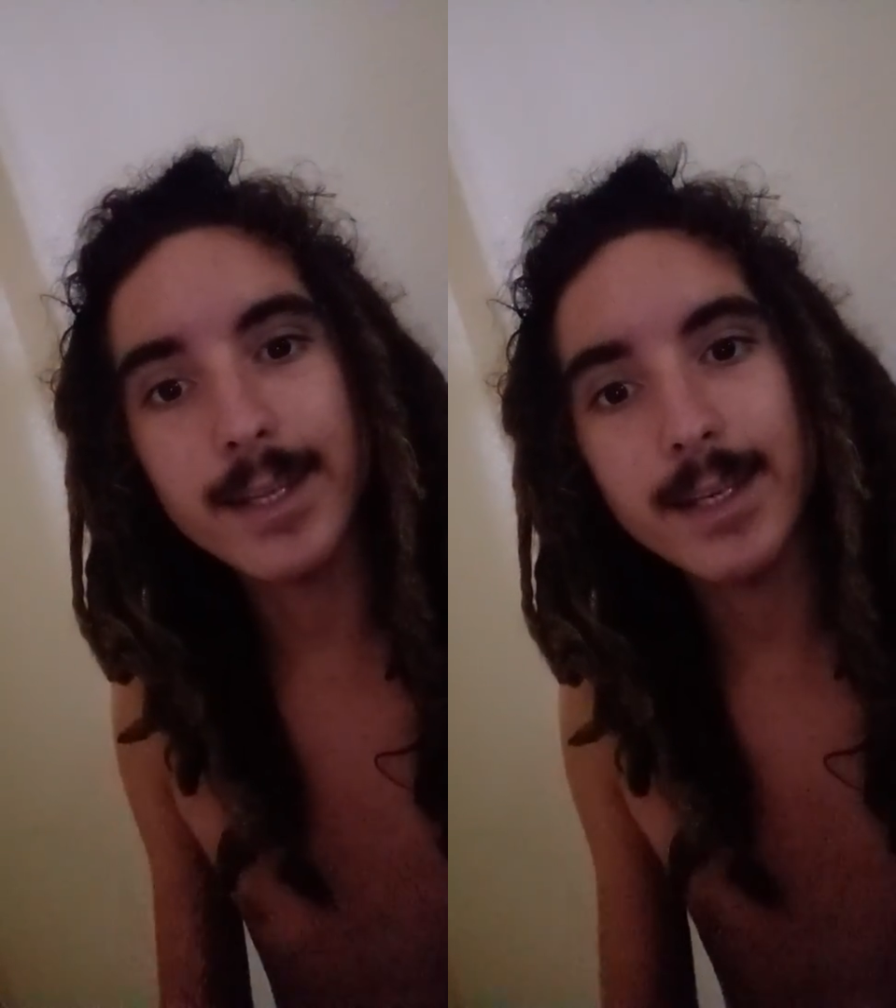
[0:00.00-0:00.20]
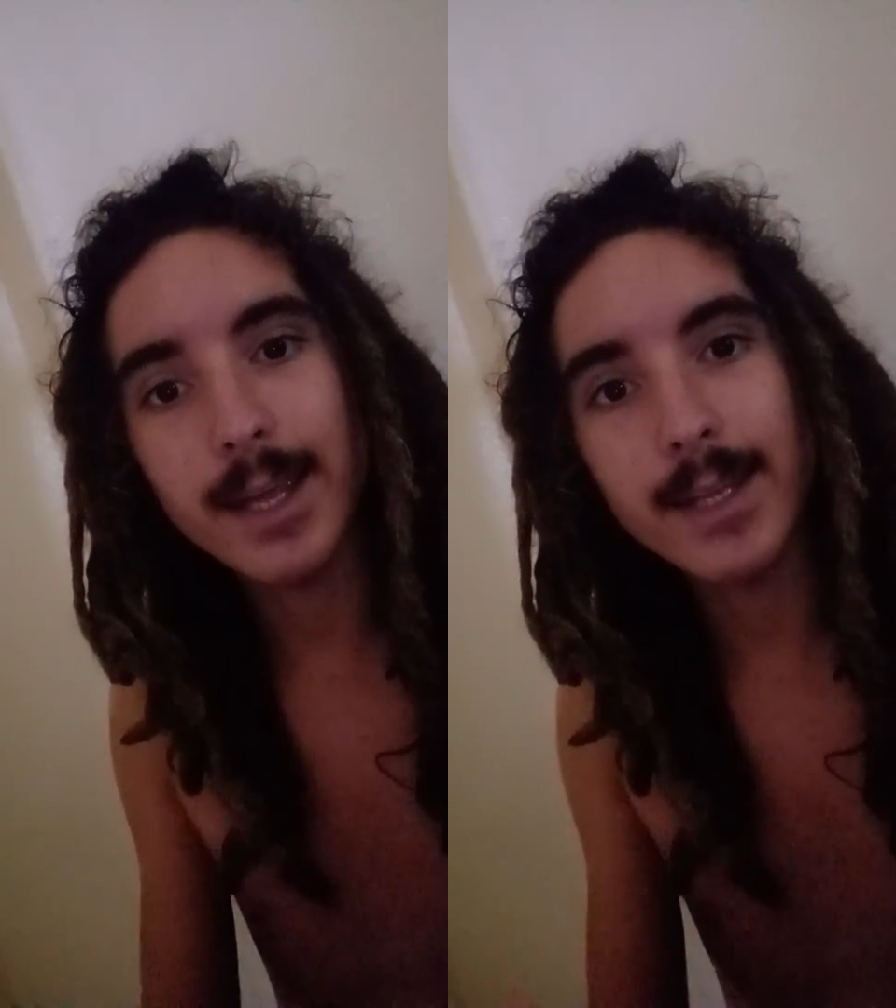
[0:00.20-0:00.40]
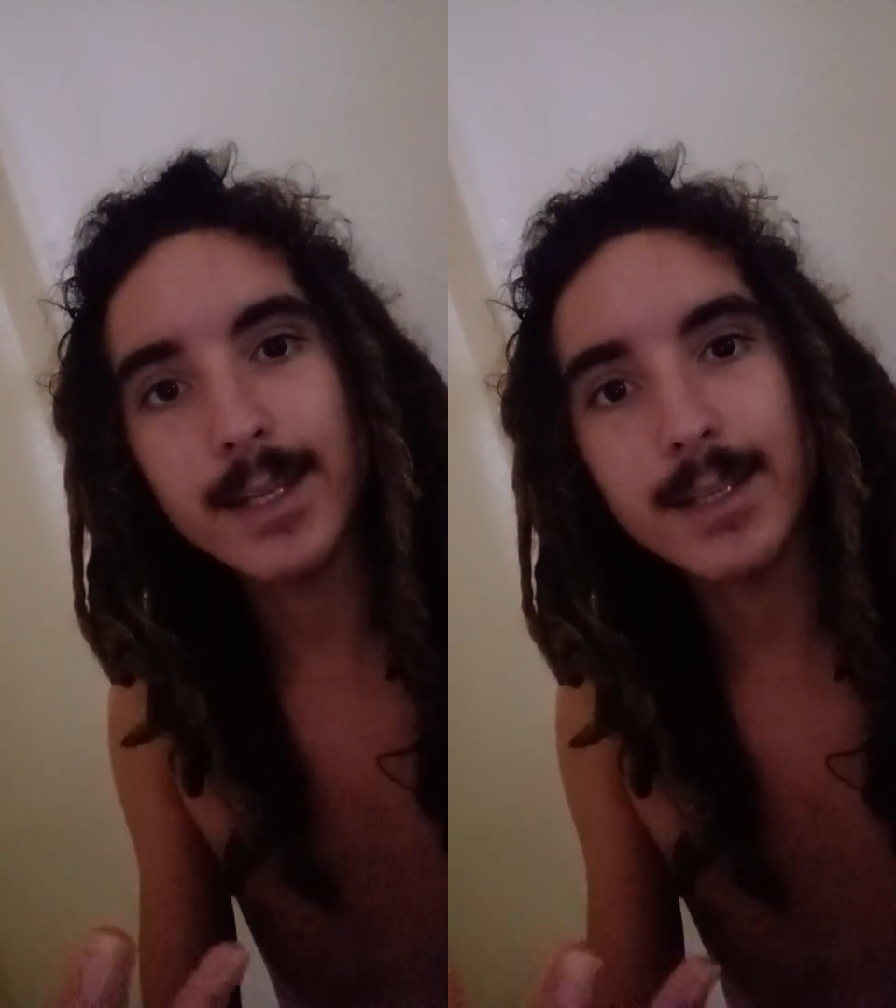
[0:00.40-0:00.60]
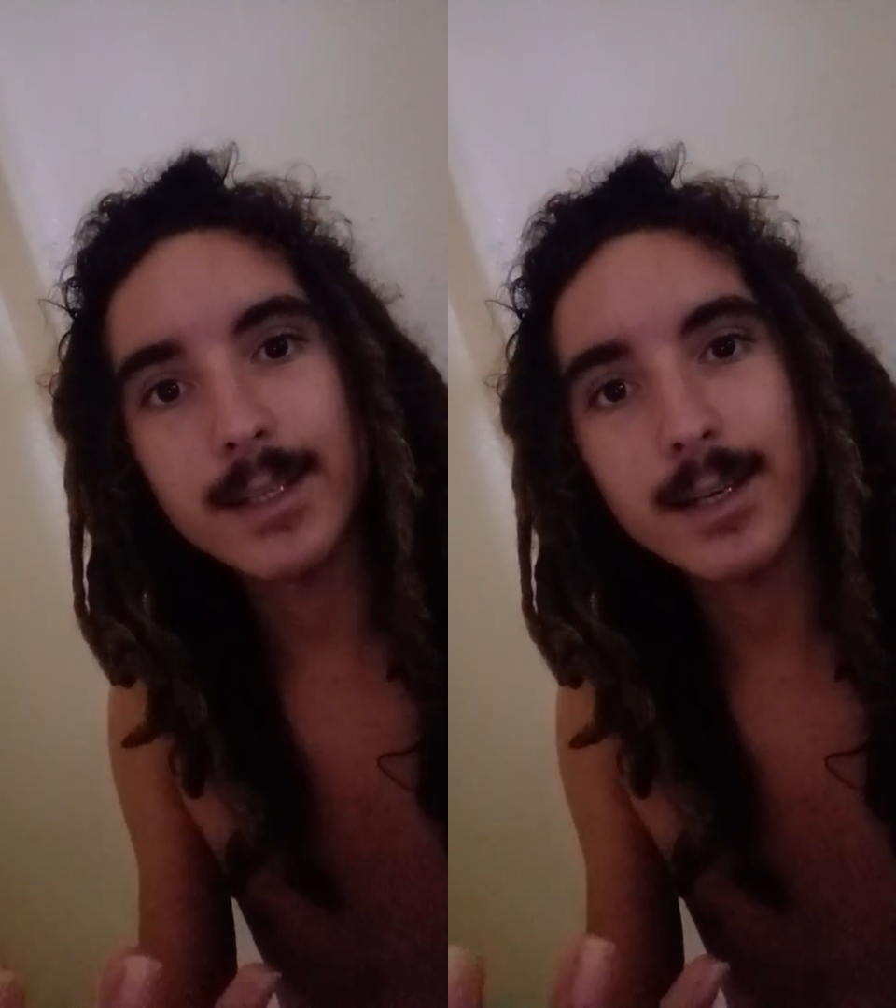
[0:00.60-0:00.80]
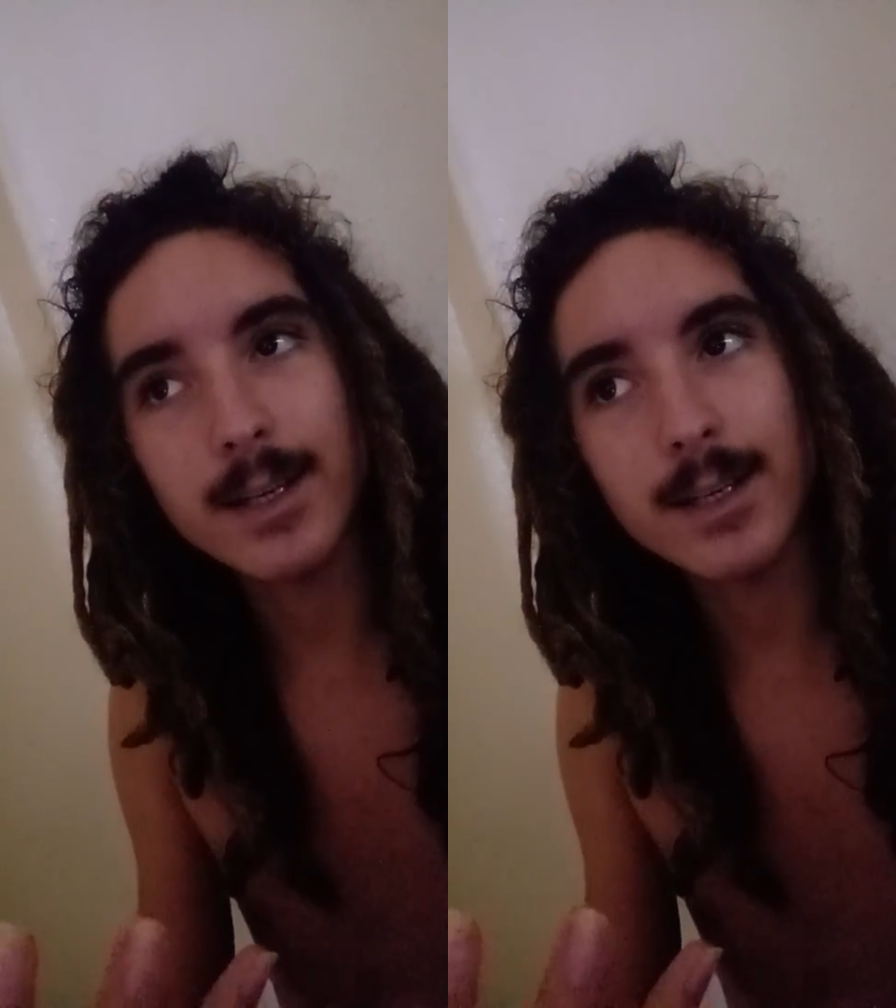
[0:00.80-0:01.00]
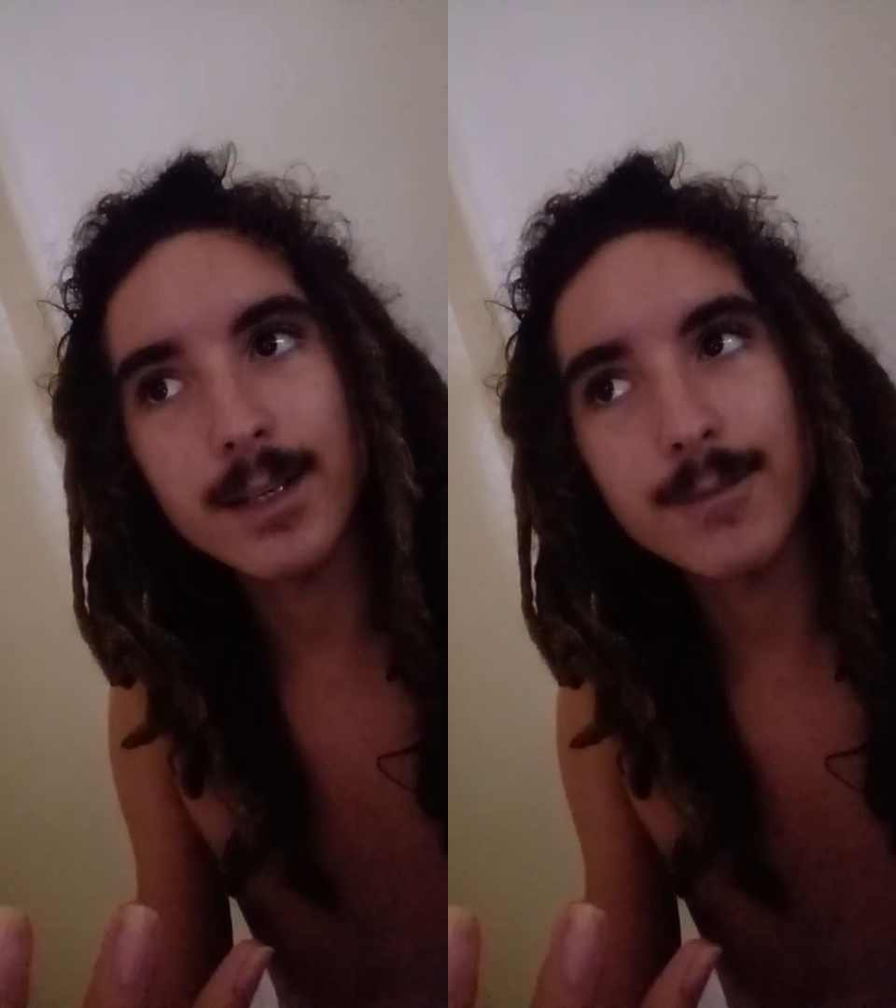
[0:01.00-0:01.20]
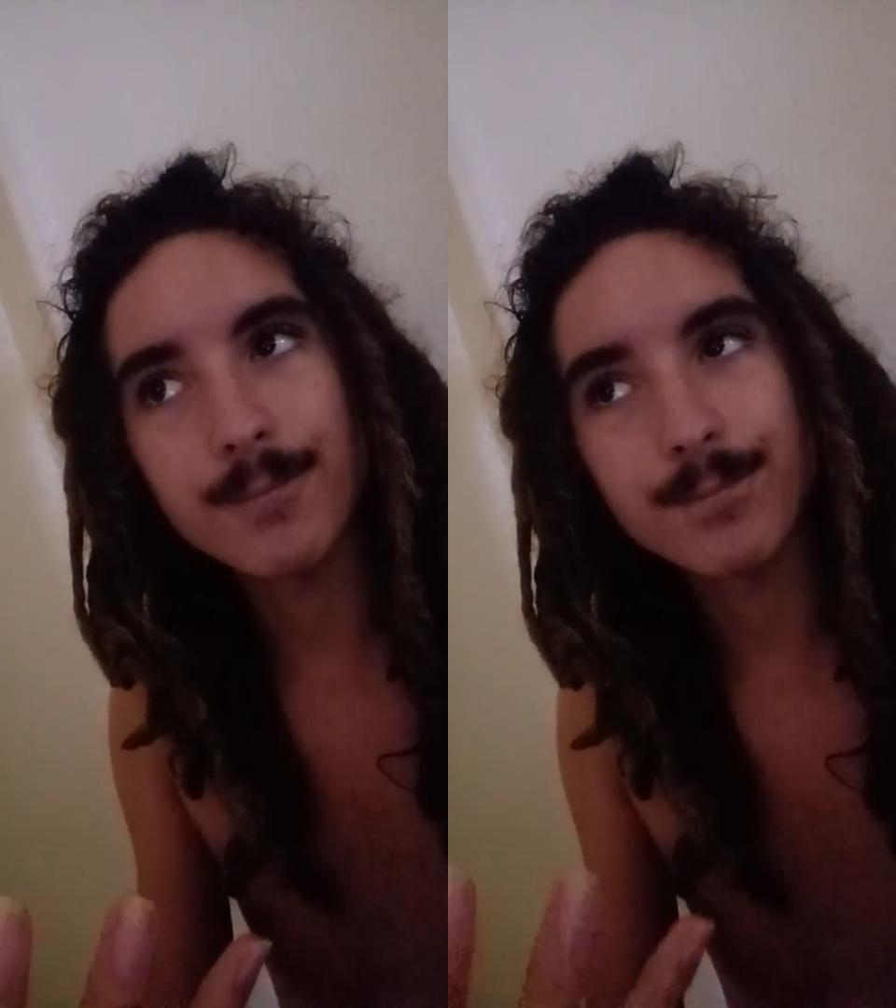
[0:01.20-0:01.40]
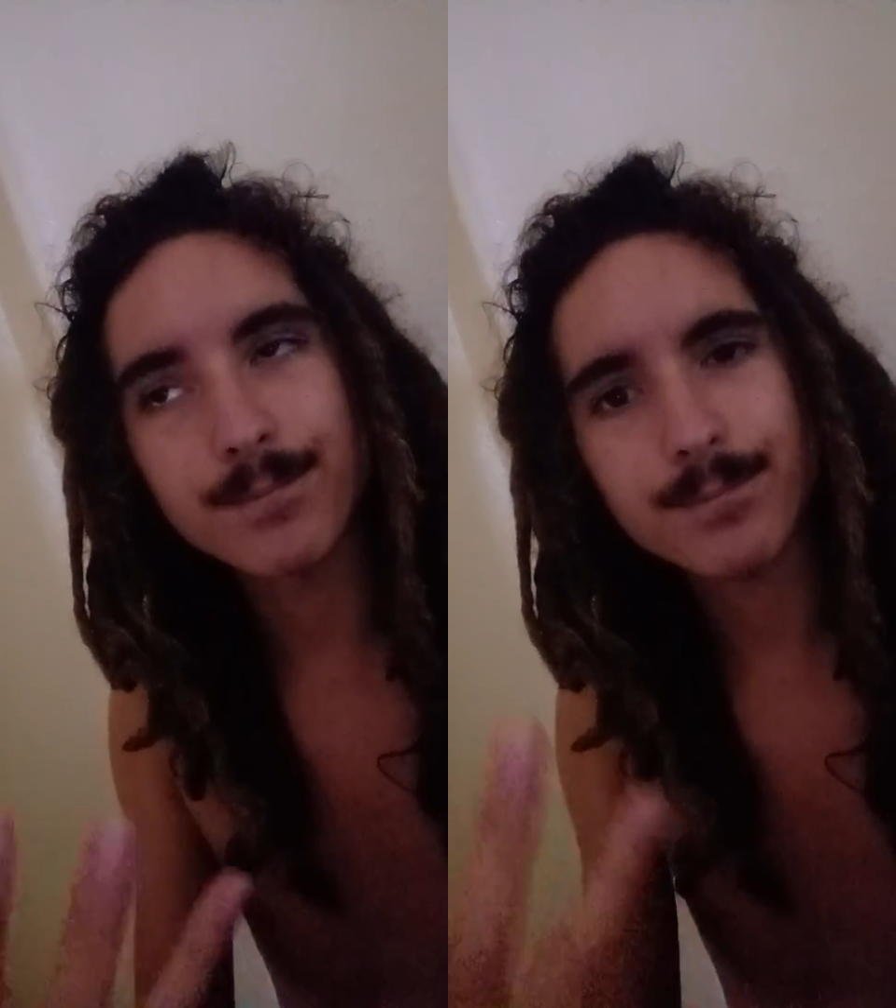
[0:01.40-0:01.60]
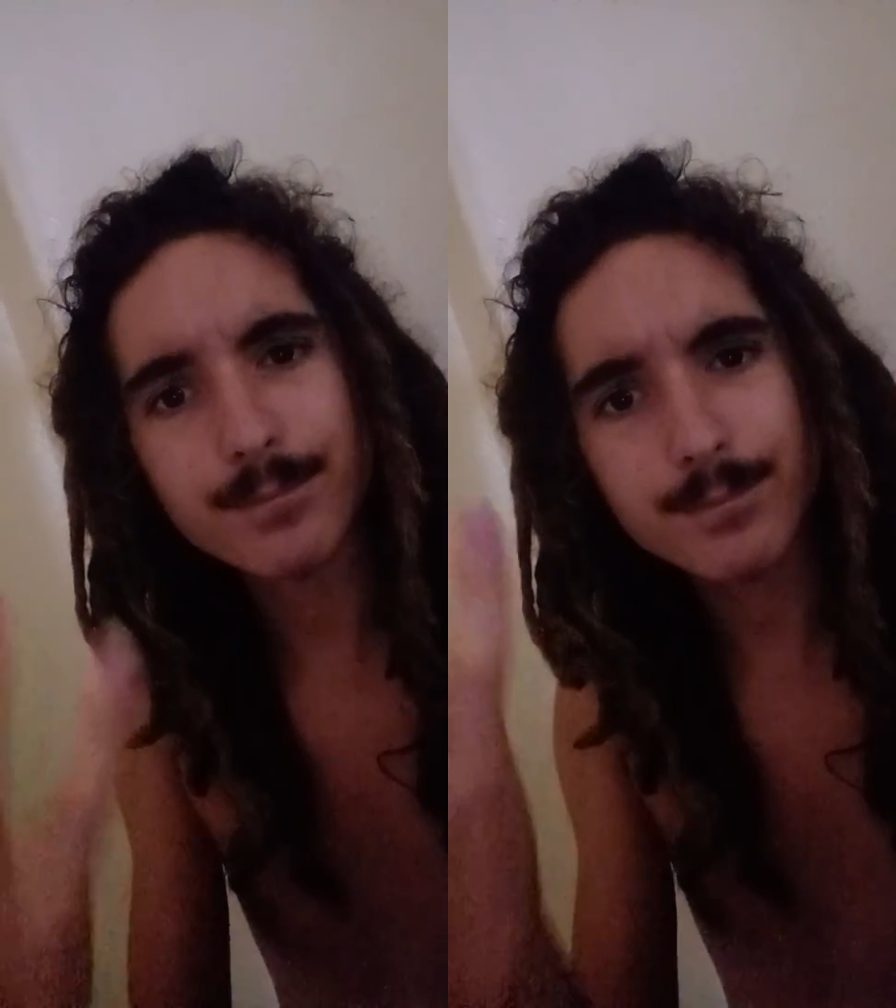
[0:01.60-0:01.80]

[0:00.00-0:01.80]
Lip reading: then